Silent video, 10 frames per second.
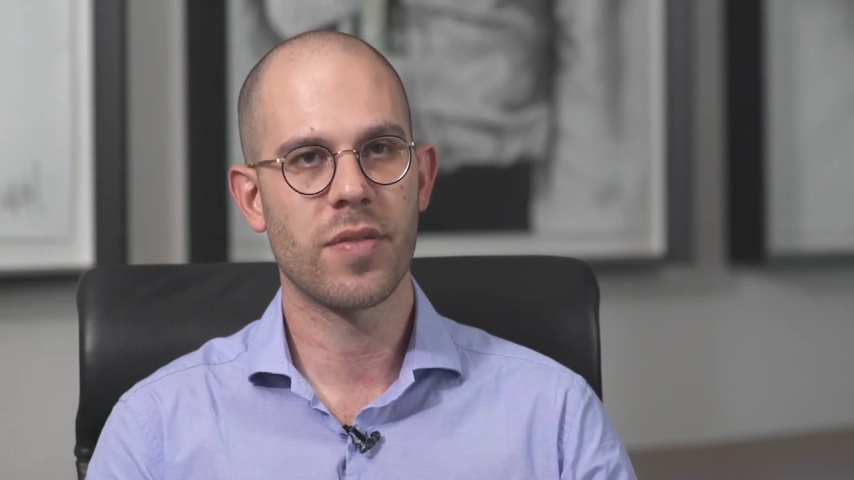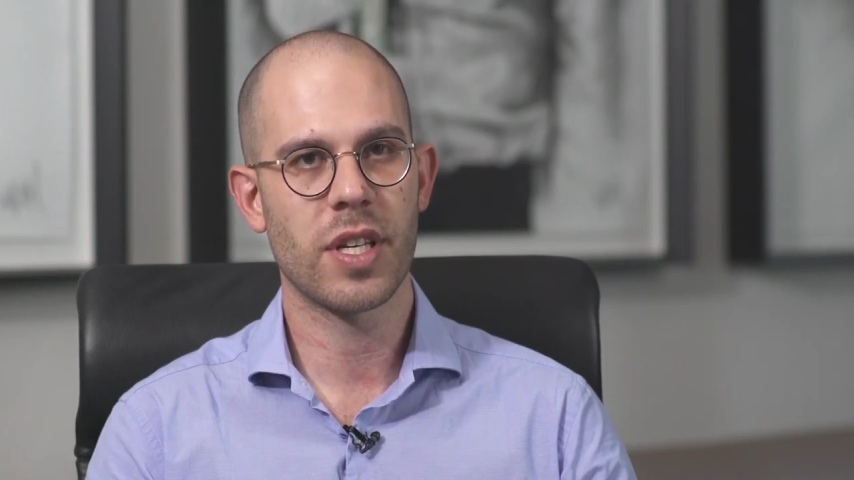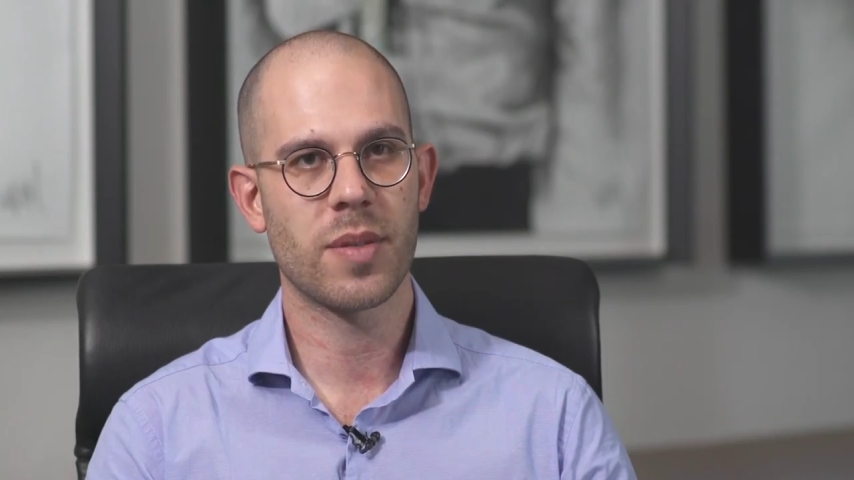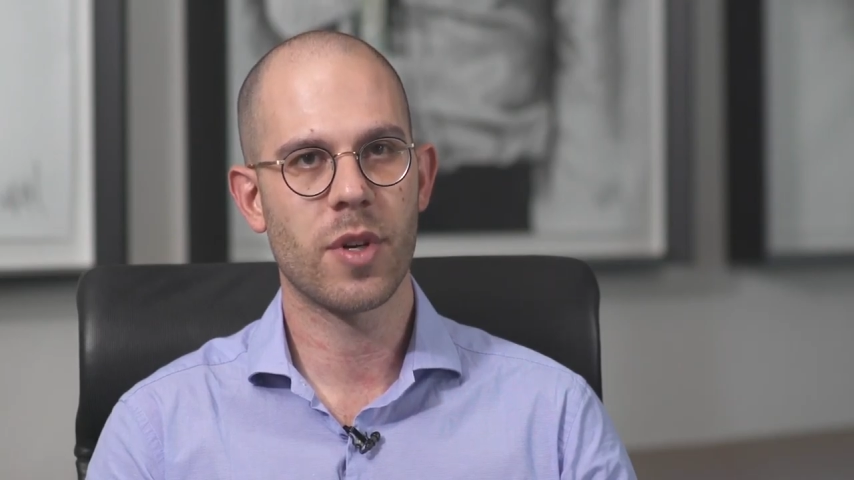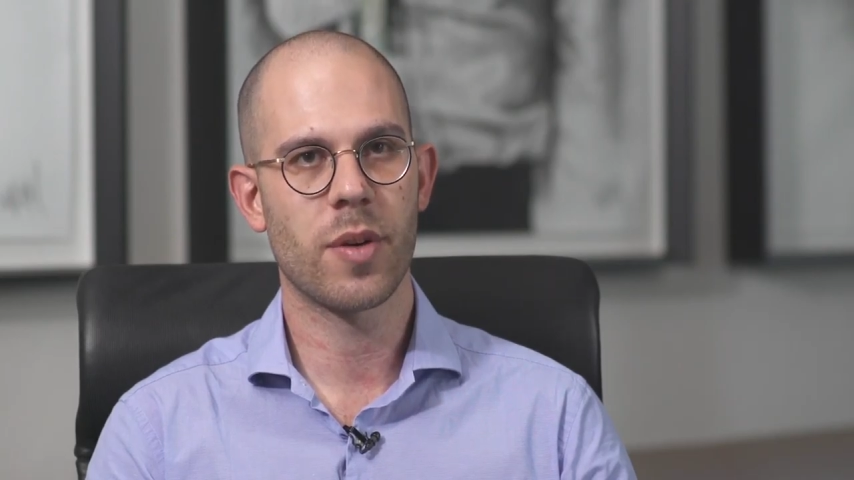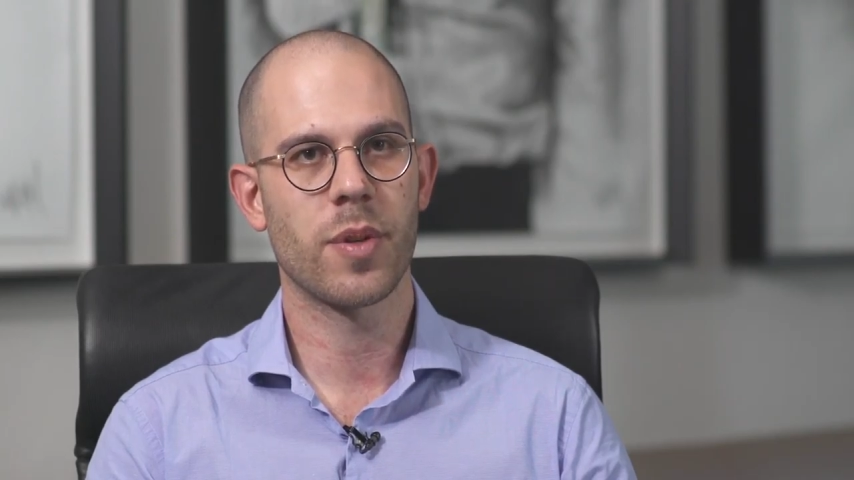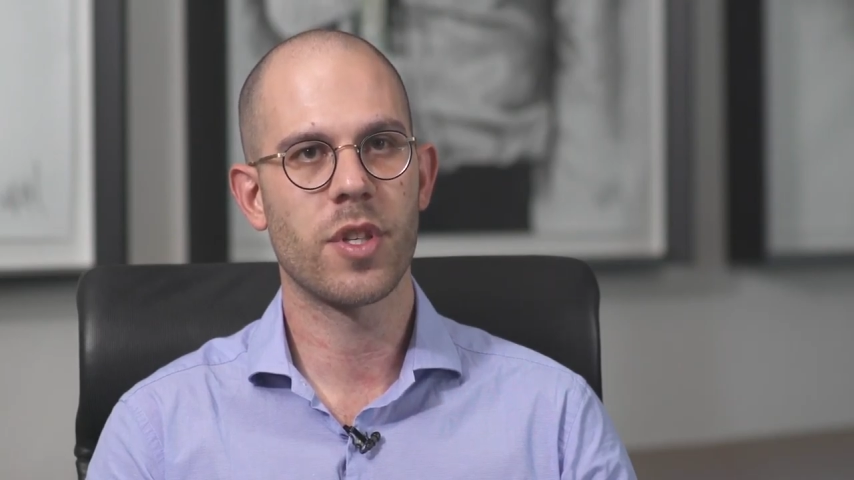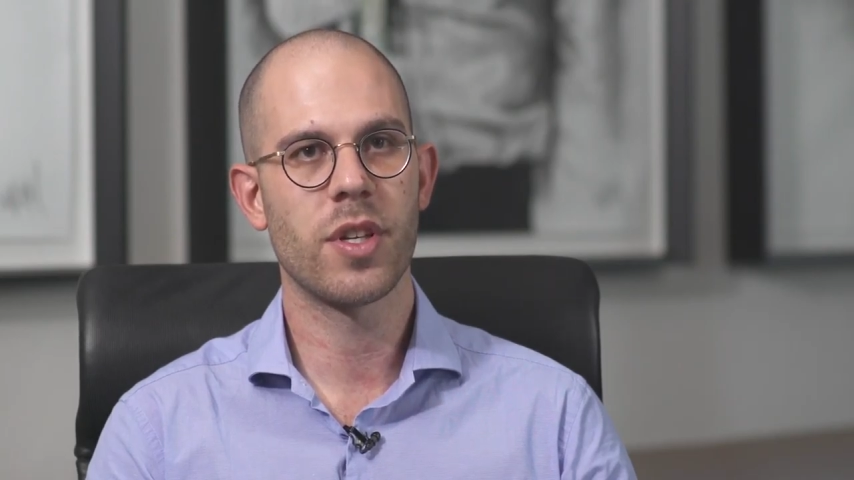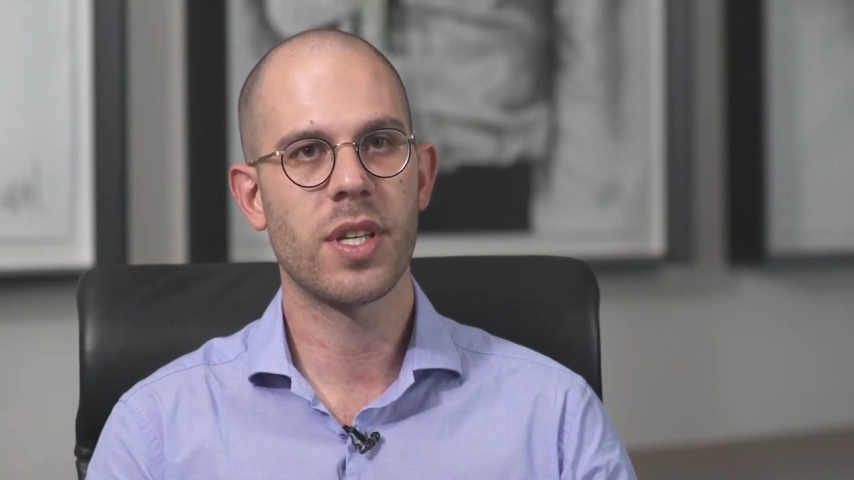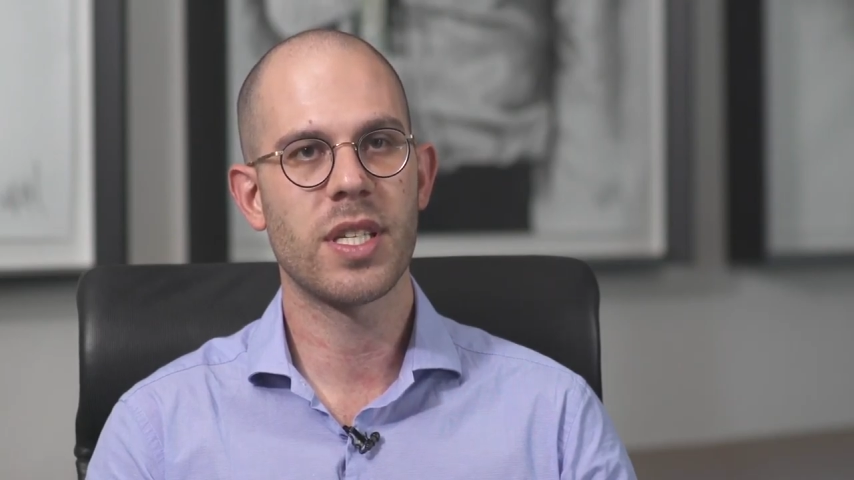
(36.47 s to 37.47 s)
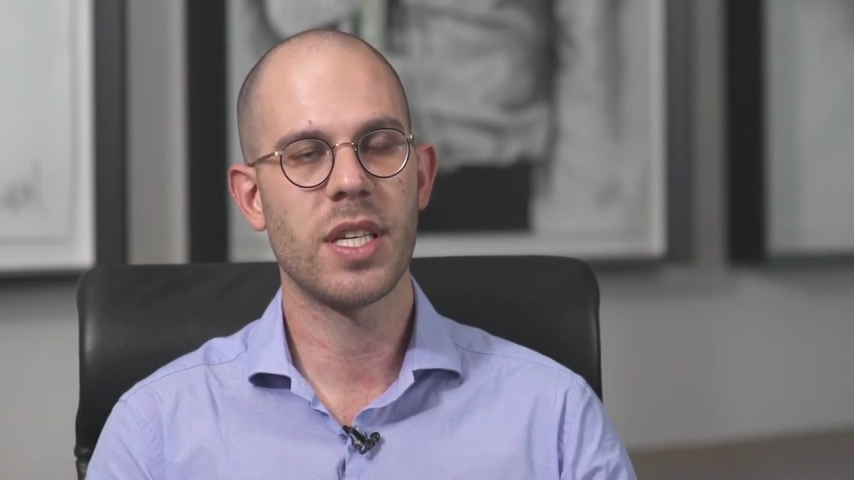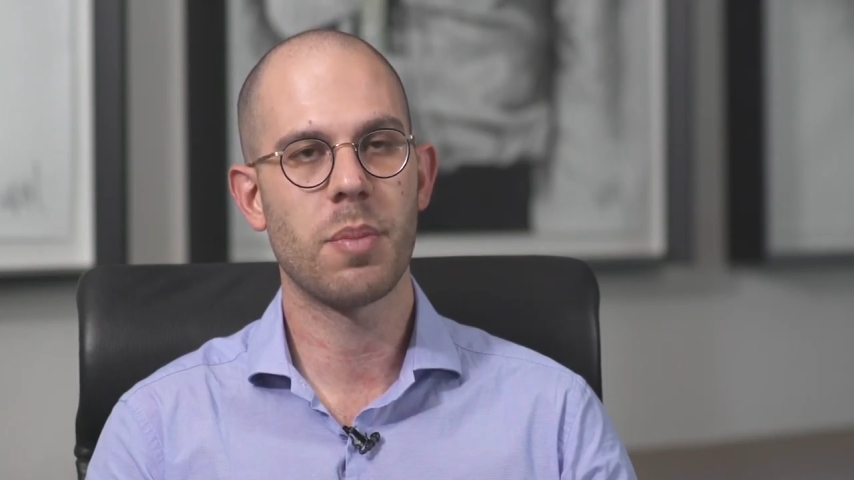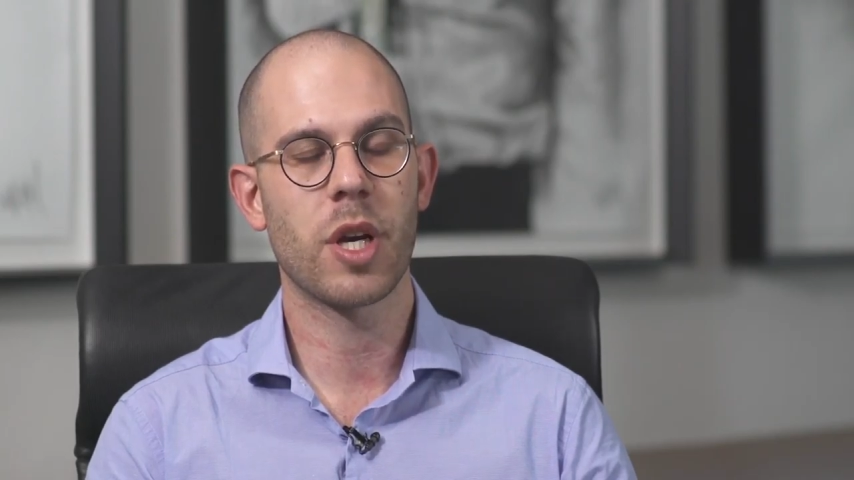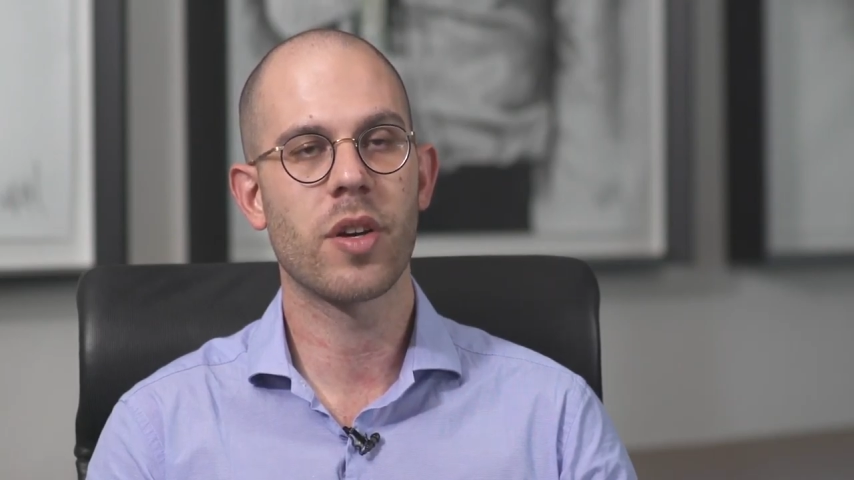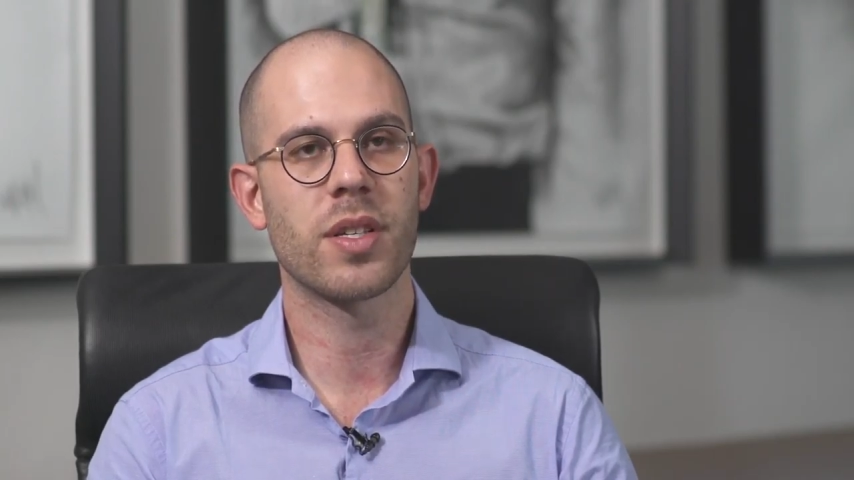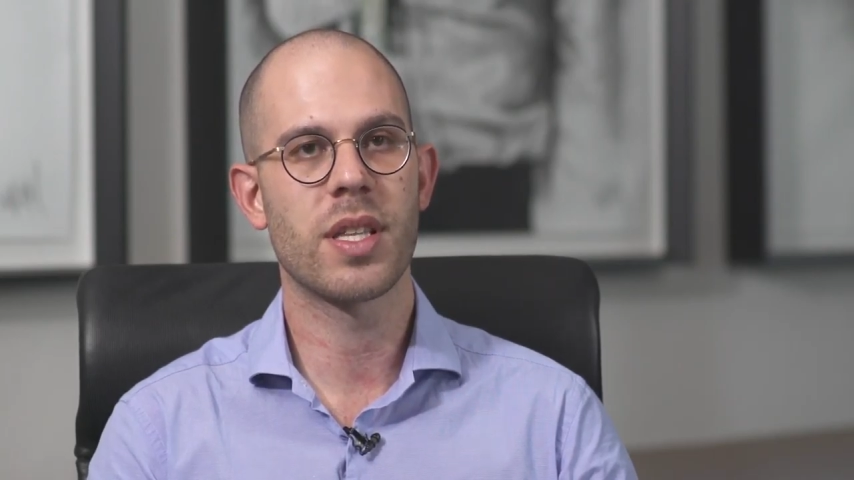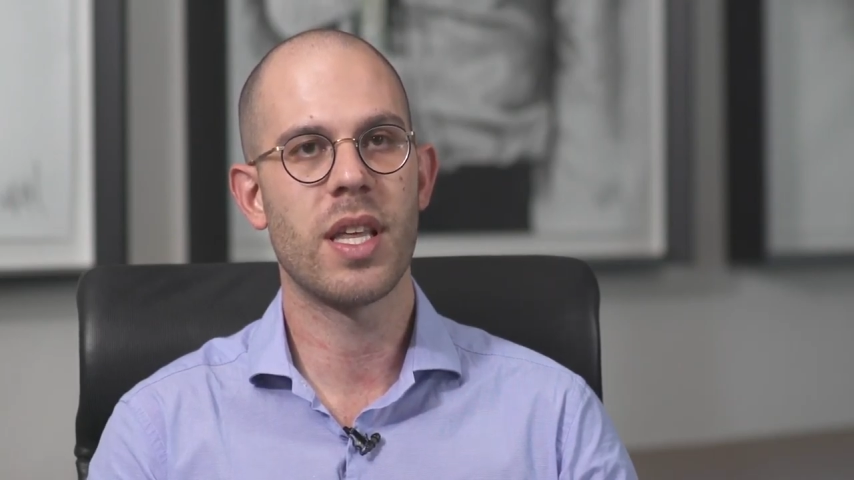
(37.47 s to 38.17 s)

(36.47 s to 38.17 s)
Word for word: investment opportunity because